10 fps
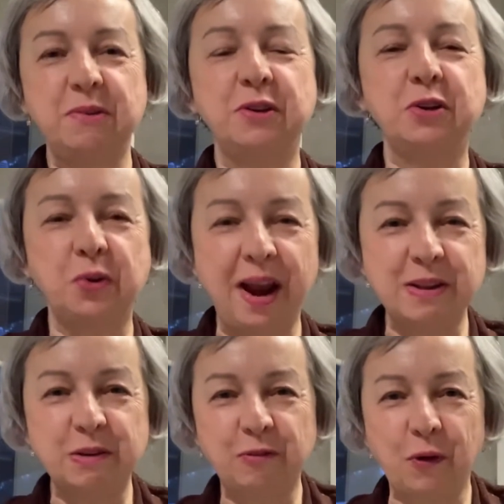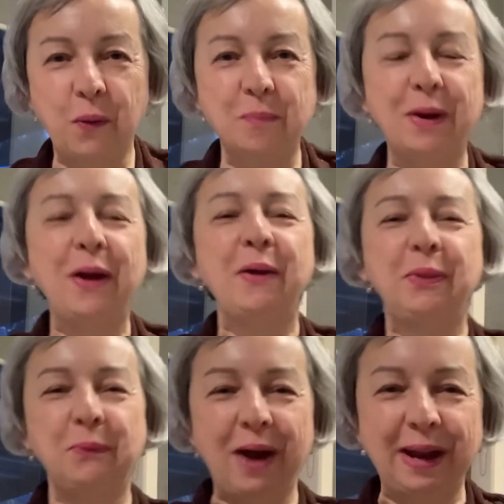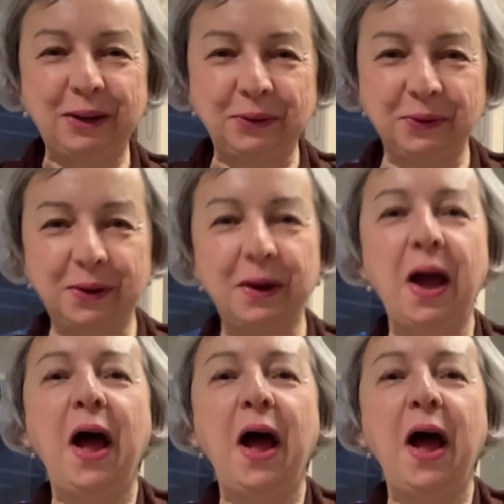to Transform the Way you Cook.